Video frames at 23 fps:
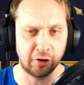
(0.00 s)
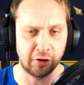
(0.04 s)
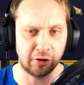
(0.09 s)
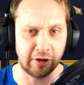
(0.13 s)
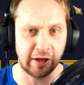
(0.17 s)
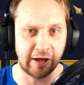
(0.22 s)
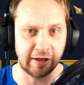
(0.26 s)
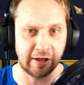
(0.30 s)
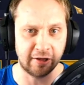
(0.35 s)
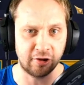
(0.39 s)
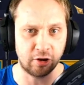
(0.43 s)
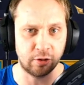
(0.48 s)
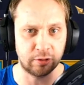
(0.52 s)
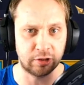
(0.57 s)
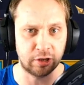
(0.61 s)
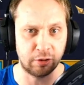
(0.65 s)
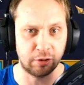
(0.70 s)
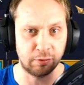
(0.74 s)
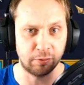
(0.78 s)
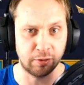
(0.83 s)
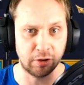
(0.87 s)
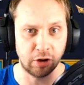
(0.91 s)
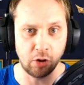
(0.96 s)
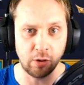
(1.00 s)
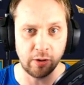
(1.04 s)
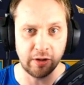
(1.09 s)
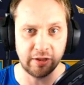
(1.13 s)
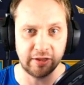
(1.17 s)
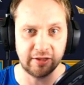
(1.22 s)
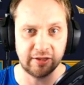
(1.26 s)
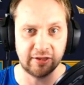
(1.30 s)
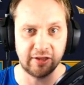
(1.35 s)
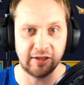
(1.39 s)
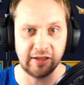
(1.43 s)
Guys, comment down below,
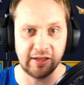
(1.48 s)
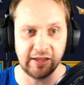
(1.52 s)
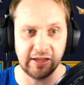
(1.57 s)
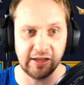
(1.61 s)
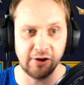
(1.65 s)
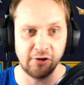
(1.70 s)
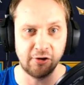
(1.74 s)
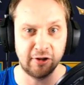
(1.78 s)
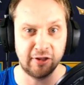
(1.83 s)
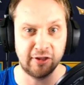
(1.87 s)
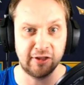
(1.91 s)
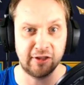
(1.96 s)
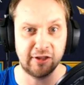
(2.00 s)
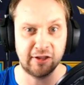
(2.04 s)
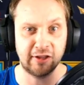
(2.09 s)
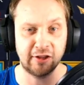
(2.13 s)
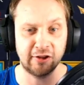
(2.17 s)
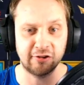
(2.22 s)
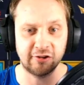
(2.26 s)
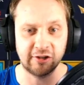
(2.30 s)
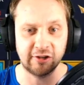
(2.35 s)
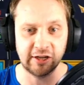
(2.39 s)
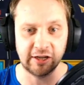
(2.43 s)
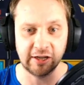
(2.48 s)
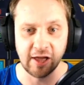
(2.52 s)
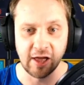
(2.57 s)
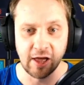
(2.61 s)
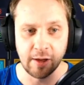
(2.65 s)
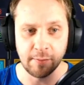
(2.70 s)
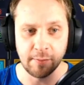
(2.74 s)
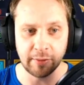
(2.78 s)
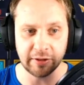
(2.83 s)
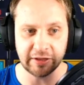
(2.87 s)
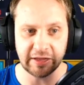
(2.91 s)
is it a he or is it a she?
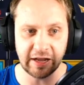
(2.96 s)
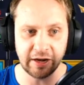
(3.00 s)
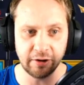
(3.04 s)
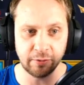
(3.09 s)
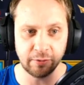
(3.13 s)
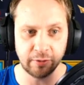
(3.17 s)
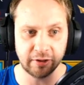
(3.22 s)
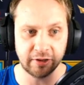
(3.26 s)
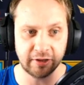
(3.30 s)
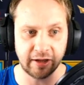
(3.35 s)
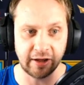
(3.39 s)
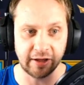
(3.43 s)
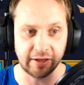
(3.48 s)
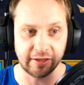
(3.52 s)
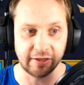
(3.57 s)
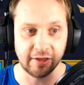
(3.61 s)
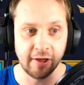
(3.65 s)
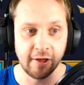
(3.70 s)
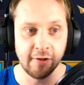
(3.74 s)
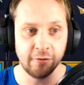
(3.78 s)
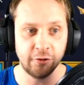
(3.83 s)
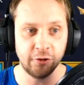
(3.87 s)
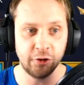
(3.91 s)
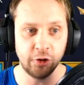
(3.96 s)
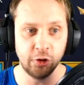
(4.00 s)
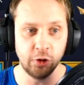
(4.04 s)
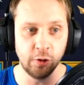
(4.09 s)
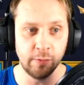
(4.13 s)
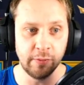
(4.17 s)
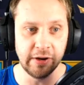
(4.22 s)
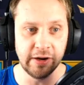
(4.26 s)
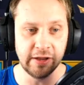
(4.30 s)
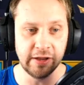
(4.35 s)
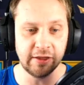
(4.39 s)
But anyways guys, 2
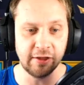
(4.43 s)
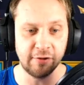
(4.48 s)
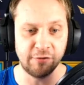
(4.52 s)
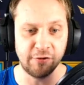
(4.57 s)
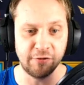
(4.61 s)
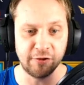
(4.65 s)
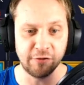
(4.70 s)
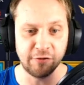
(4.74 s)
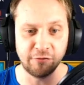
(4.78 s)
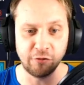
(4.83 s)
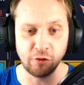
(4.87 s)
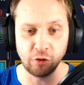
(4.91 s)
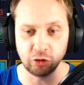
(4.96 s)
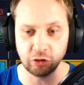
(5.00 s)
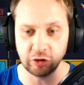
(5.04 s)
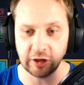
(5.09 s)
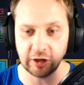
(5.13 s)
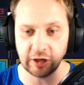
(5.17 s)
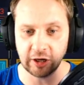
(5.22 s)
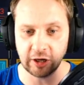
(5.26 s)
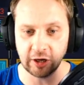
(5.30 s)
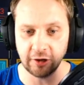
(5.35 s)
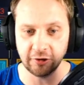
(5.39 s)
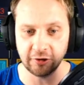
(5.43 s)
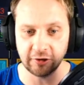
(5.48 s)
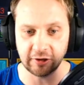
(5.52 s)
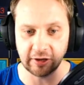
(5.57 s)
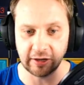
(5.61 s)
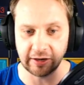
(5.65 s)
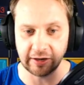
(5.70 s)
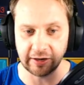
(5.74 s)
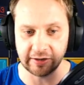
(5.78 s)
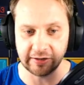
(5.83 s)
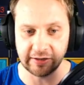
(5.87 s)
minutes and 54 seconds,
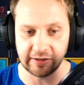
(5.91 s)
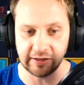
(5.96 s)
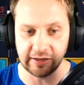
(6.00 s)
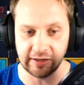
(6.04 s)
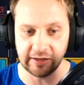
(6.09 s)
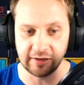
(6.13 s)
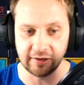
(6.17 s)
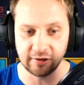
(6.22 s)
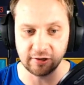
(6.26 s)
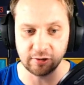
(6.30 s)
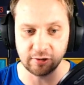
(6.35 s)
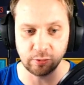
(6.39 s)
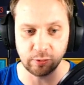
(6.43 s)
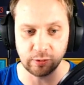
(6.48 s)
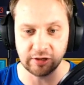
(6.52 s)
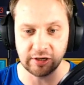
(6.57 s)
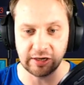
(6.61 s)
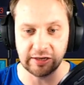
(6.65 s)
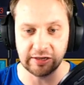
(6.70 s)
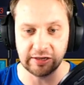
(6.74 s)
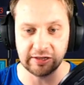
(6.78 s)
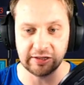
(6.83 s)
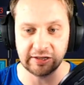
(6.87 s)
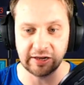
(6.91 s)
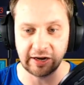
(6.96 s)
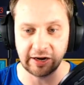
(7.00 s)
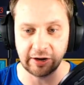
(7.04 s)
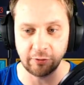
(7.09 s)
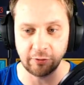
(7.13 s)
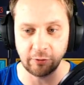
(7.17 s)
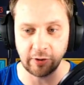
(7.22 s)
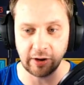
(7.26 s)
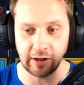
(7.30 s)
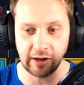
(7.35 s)
and I did switch in
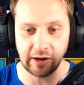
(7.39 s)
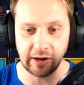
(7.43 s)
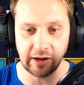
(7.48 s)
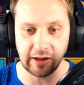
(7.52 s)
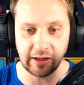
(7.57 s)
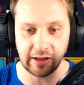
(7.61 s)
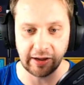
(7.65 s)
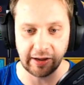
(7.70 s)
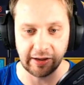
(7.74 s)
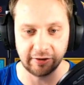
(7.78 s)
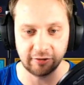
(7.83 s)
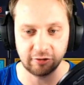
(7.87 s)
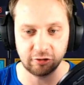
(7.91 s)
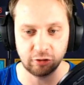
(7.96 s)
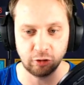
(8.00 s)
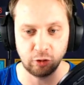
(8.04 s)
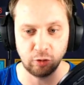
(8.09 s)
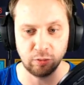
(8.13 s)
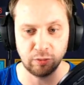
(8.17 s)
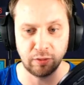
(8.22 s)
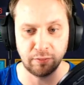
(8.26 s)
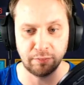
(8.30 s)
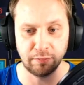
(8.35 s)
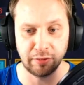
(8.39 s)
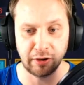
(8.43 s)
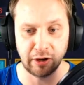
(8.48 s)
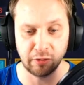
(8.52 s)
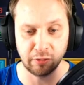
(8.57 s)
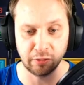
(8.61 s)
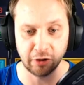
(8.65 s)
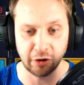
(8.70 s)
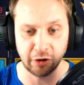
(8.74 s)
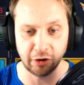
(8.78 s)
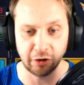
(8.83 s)
Tyrell and Solvan
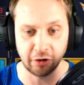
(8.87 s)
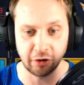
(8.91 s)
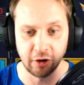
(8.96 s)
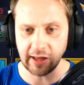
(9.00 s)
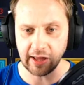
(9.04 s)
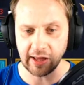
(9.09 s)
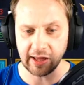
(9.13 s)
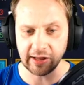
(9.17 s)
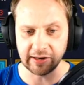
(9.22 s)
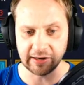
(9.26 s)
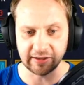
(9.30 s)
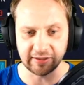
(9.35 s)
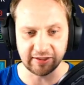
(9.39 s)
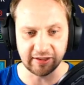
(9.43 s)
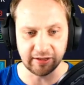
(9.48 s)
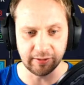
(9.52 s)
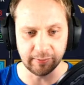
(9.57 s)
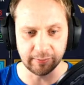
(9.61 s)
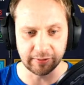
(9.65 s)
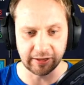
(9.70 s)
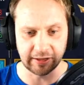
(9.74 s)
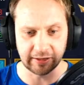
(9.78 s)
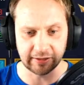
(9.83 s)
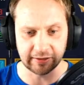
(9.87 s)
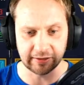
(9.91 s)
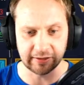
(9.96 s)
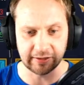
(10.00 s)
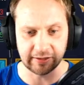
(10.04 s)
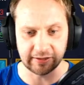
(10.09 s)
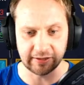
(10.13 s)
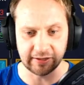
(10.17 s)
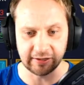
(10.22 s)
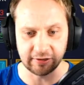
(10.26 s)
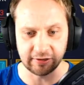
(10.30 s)
Bowyer, and it seems that
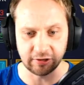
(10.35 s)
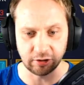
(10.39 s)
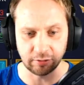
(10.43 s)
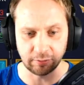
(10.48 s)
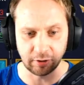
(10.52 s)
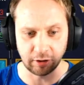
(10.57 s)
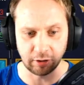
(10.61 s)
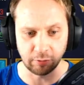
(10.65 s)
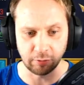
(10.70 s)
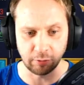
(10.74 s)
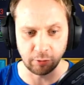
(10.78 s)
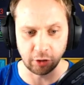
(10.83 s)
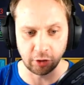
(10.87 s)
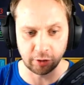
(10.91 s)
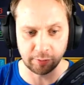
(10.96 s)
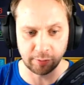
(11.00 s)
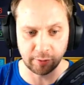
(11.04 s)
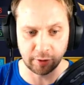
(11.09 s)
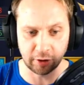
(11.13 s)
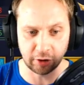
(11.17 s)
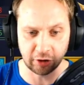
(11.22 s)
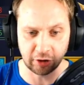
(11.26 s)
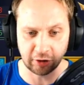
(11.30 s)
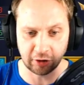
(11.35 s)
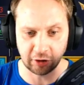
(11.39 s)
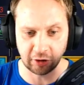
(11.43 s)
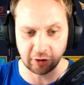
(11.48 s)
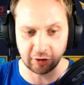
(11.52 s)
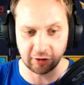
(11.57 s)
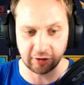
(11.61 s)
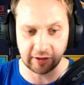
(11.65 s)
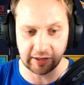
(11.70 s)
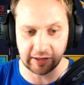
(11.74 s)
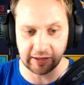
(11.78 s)
it did some work, because as you can
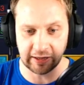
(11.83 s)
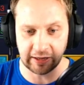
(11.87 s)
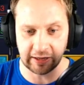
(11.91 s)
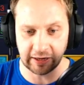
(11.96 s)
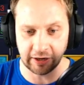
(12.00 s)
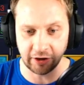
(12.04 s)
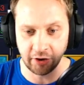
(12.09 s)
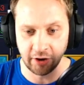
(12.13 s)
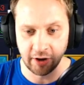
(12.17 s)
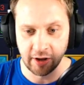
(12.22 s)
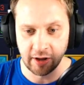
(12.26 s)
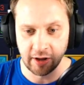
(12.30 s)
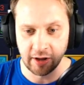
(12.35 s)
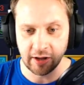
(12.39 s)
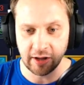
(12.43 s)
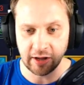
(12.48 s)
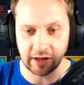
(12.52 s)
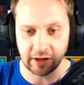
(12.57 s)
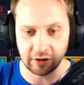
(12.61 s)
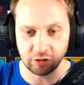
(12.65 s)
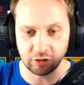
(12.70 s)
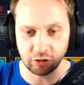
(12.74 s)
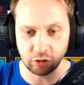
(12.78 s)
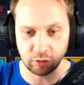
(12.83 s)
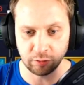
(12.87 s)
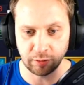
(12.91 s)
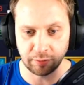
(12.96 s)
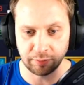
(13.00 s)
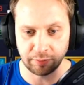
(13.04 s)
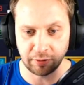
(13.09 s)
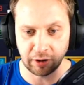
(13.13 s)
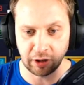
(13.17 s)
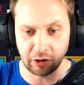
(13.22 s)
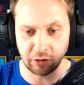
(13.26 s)
see here,
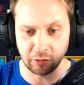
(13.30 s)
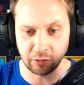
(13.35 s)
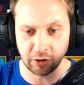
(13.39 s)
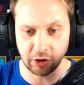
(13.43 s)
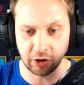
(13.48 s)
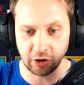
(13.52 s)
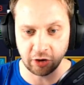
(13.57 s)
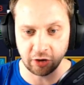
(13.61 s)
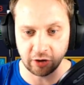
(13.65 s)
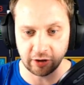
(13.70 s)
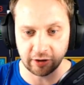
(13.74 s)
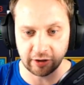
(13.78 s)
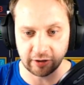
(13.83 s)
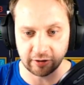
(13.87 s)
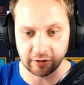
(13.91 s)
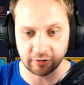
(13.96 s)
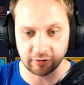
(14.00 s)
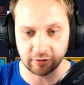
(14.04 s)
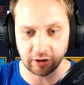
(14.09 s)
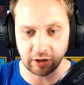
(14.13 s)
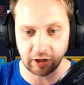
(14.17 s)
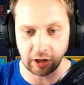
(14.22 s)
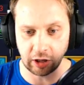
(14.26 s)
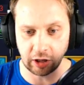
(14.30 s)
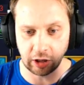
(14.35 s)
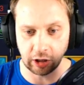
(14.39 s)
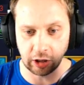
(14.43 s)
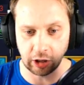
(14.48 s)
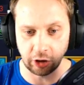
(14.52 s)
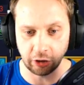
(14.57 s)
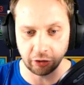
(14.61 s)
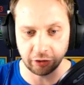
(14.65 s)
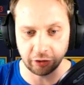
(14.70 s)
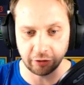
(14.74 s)
Solvan Bowyer does a
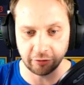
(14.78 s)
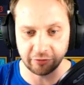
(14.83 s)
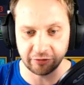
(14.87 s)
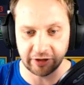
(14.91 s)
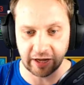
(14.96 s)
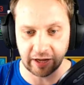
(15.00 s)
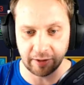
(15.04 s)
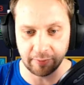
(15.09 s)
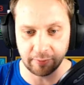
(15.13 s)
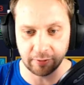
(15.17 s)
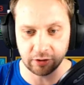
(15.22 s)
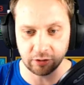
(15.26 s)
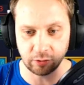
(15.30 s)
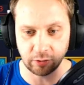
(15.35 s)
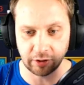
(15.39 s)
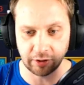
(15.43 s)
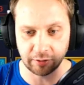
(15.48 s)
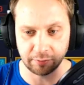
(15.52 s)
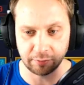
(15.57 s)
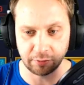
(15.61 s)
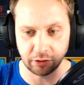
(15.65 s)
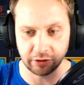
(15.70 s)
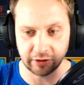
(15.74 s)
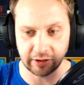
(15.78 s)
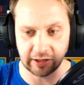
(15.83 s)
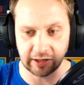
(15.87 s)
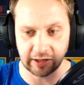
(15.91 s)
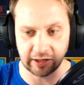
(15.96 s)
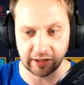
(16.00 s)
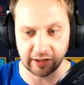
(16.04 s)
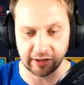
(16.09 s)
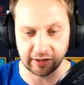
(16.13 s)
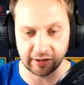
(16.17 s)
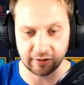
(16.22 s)
lot of damage,
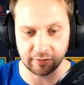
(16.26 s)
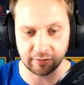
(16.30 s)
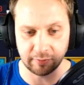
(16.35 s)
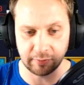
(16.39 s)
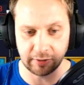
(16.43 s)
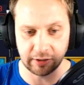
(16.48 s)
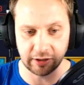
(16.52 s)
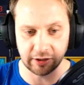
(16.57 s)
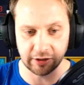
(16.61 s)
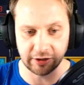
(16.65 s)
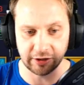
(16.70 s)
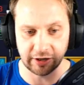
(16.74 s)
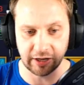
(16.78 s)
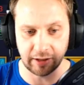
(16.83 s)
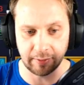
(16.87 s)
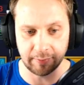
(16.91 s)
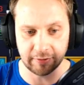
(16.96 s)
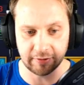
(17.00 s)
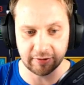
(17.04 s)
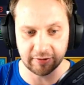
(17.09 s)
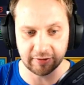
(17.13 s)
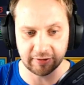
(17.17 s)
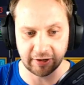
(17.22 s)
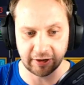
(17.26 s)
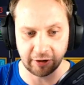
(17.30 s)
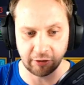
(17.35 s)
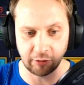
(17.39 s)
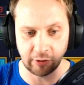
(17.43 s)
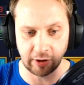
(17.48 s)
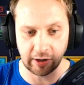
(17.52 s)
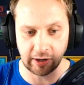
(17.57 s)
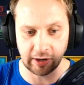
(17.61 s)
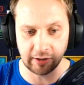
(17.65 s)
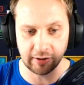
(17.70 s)
1.88 million damage, and
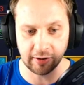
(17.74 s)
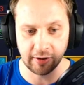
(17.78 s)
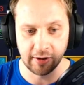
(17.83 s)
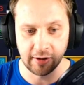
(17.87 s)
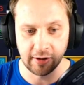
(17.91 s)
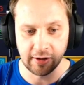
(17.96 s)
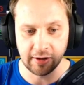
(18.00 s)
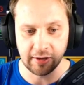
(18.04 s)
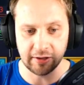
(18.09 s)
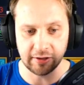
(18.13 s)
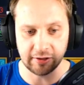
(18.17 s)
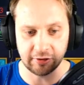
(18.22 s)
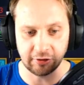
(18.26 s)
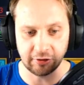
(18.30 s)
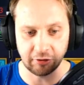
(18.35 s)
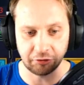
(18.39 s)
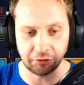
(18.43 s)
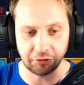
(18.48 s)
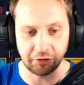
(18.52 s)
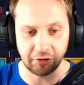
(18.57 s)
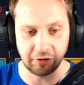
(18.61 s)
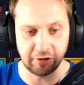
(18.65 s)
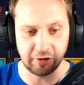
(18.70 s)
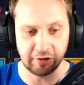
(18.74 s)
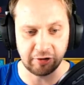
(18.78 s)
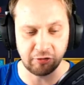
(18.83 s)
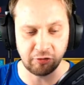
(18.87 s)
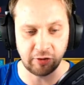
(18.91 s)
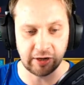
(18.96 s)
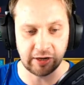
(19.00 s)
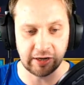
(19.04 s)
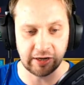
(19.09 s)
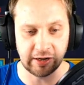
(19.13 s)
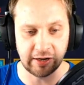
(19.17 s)
Tyrell is not
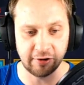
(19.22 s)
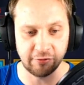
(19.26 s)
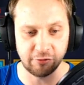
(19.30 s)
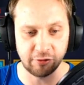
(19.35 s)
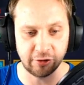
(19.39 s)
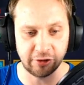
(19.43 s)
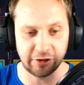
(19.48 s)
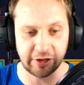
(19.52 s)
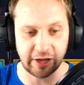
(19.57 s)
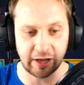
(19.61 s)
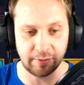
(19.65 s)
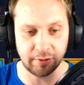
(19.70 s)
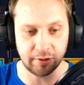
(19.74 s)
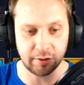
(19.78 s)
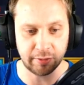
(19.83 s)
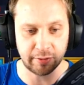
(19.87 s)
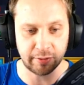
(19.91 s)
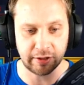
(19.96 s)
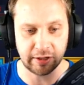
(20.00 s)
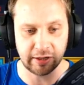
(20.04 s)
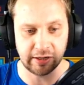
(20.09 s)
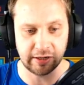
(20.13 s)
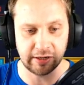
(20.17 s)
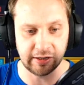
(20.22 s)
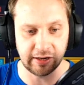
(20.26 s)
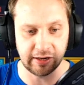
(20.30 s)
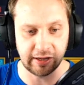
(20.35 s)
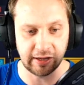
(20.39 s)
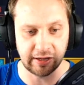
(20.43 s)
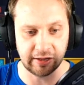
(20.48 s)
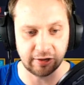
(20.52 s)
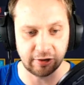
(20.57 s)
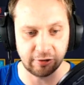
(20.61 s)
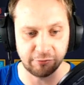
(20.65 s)
really here for damage, but he did
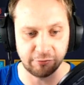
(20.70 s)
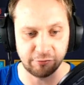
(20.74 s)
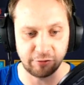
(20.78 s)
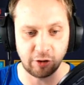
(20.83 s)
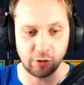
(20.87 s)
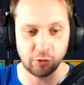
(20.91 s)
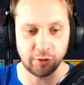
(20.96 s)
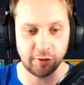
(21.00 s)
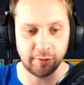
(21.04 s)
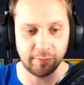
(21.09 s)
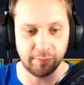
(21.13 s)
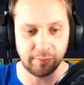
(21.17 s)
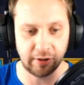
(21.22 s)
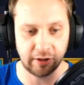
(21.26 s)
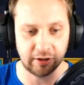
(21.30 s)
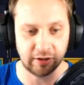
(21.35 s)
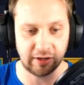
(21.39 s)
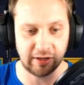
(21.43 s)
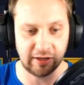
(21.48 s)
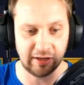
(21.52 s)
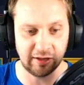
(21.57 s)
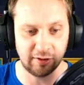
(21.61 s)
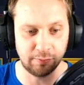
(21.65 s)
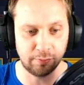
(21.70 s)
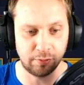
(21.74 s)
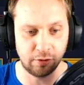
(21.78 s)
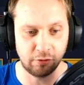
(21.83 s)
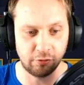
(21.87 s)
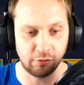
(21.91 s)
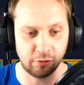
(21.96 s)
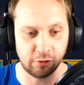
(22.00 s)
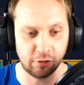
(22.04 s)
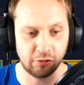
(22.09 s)
800,000, but he both